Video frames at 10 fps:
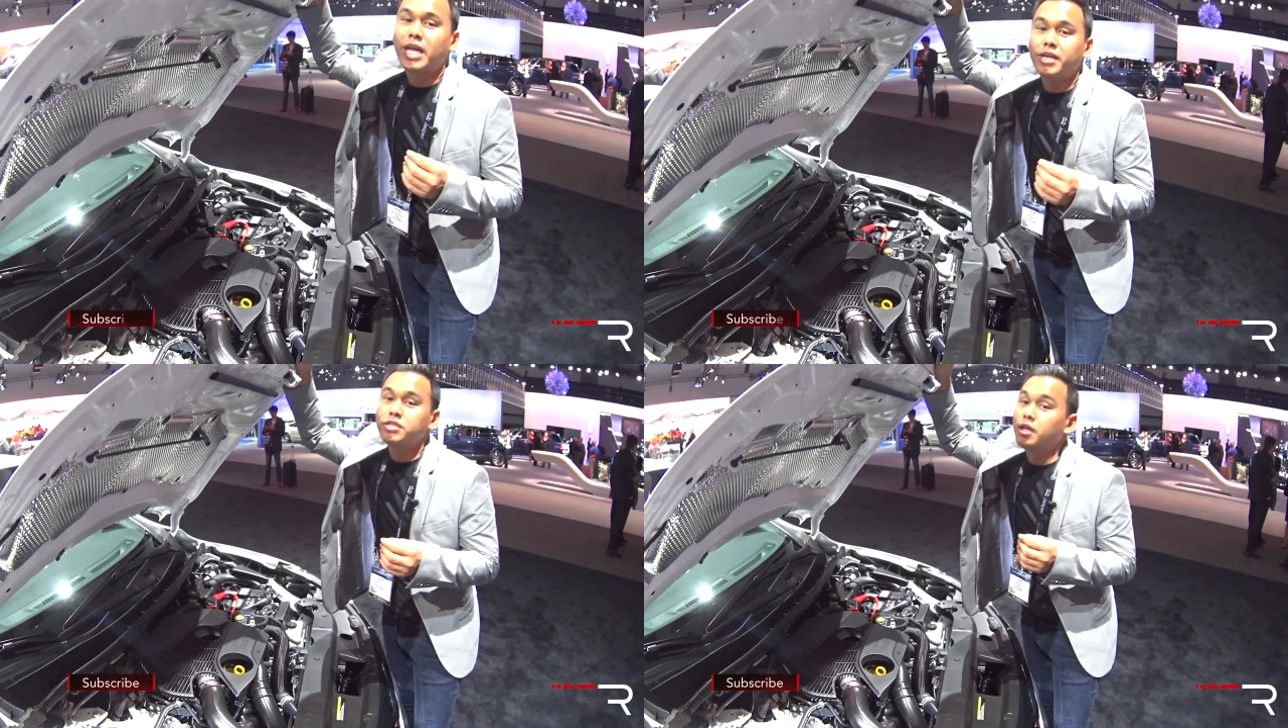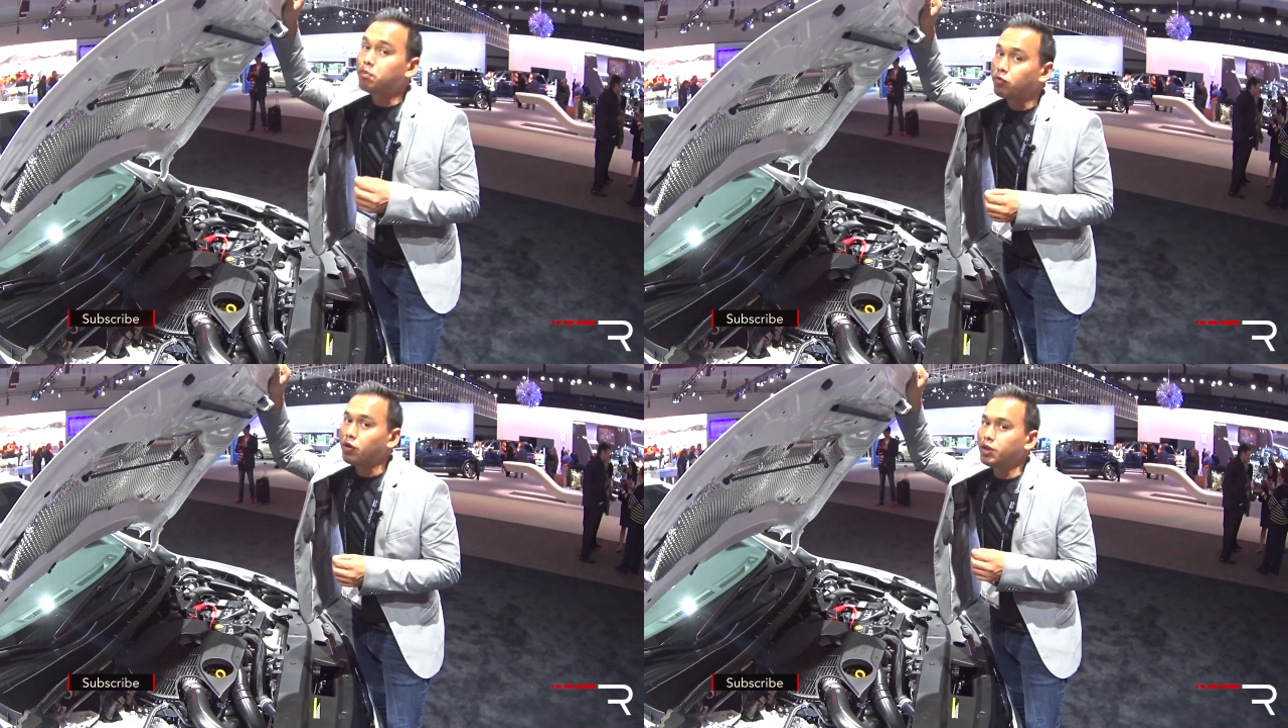that is a
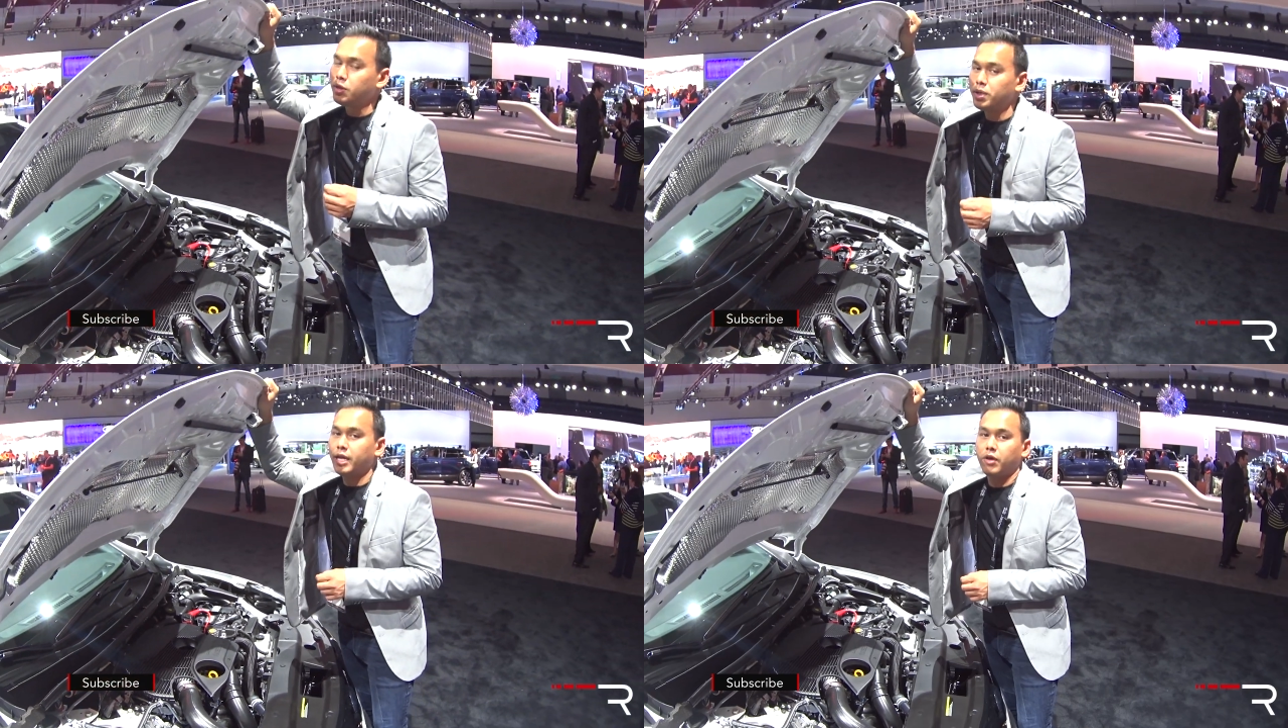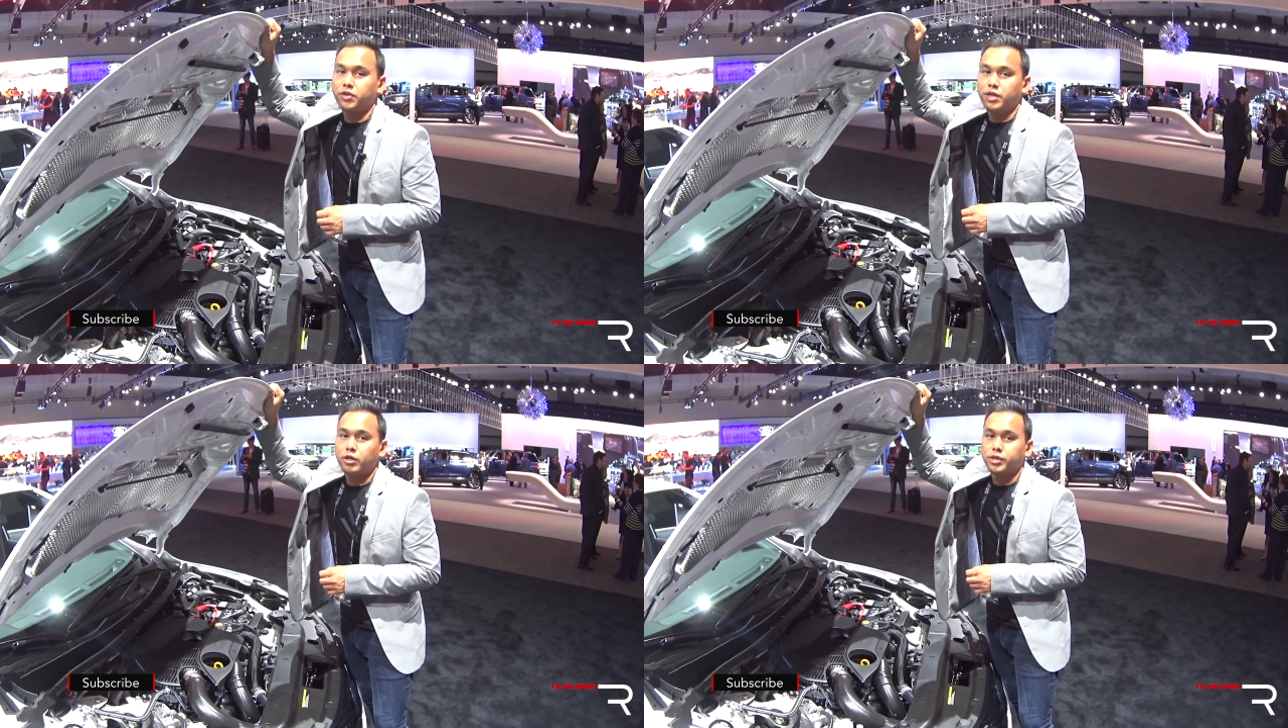really big,
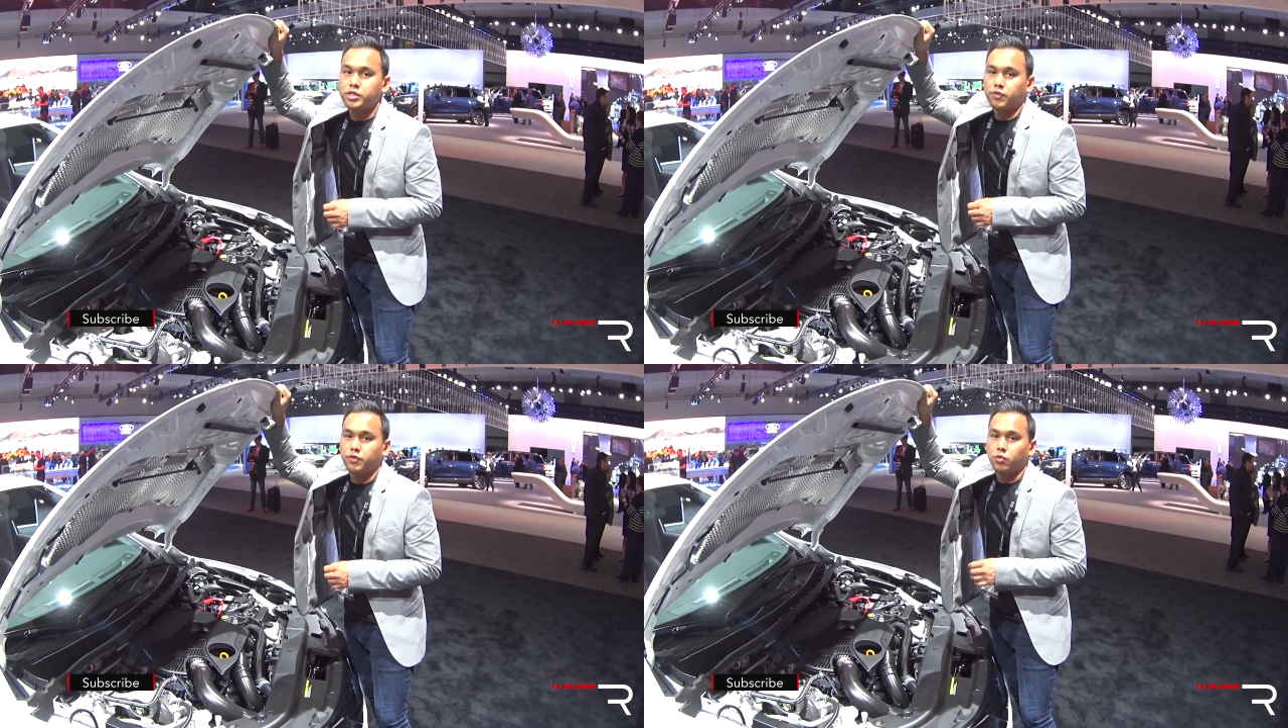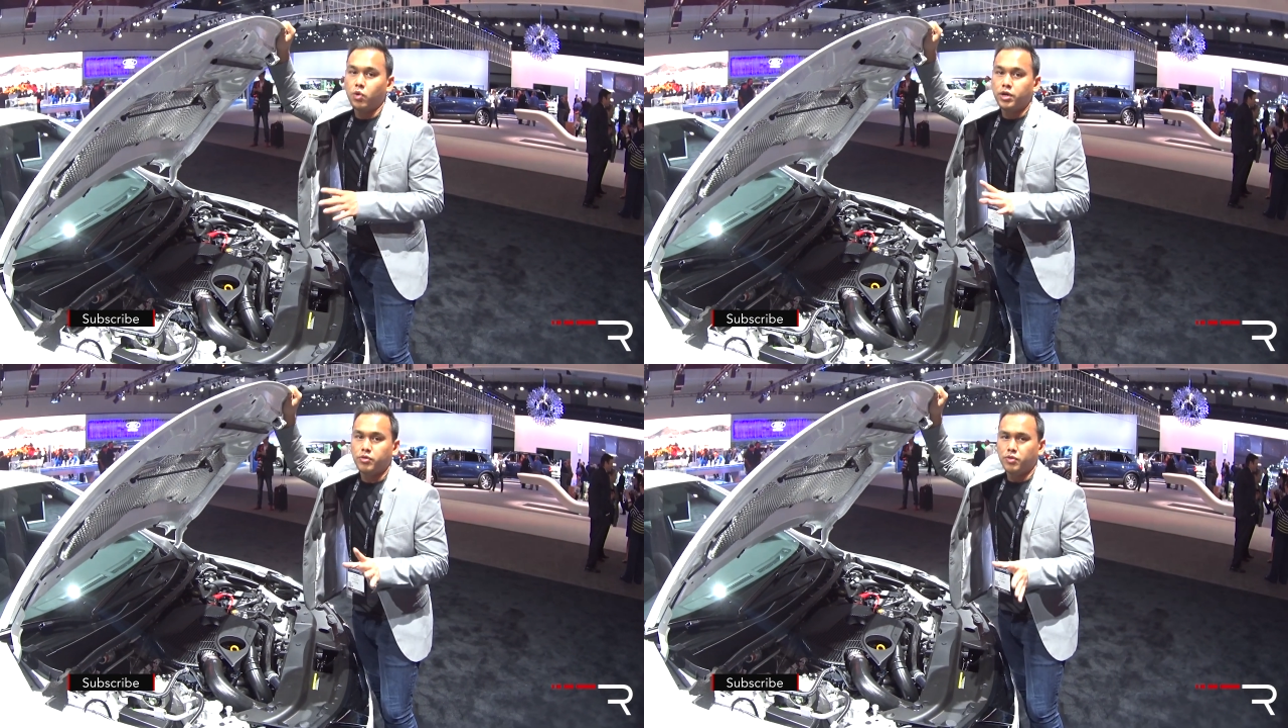healthy increase over the
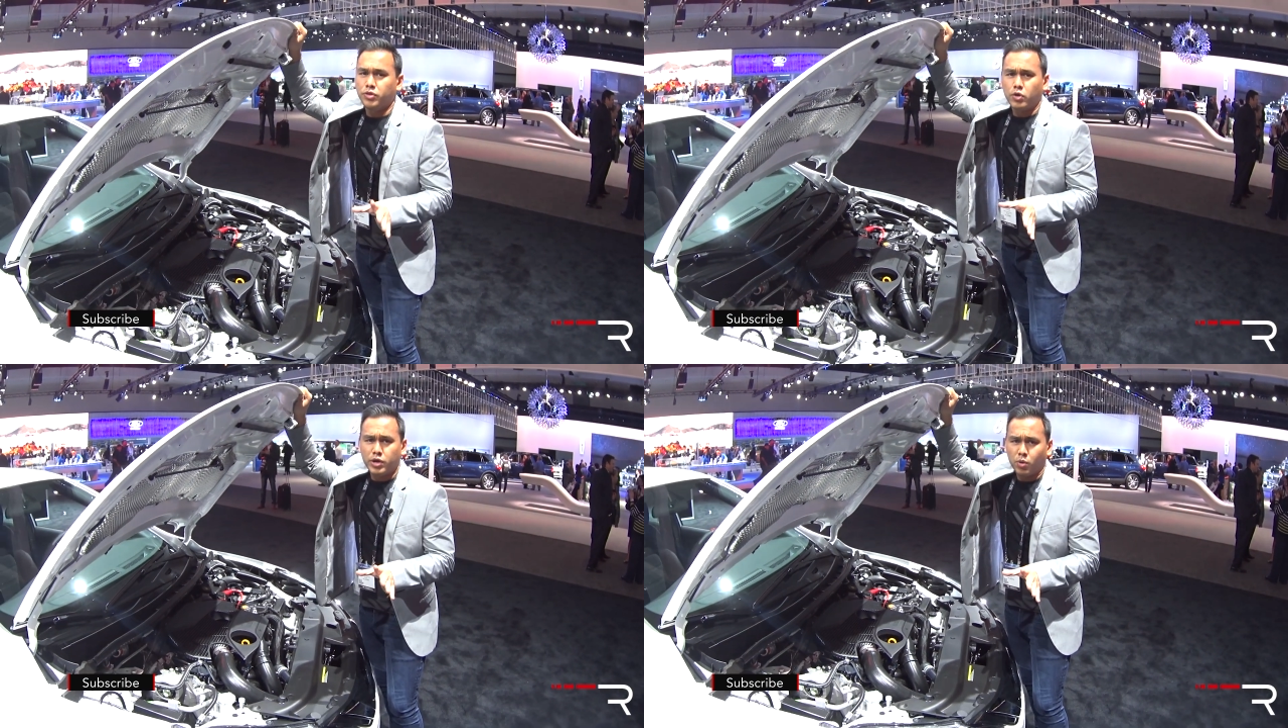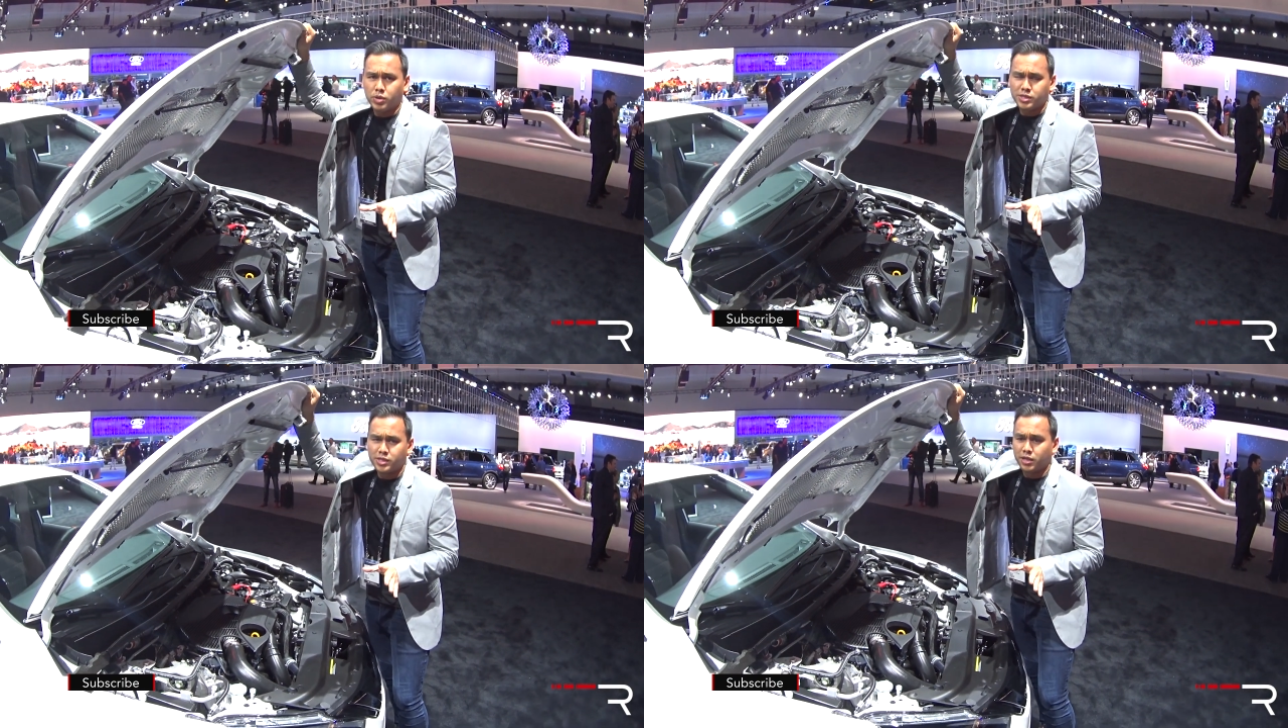130 horses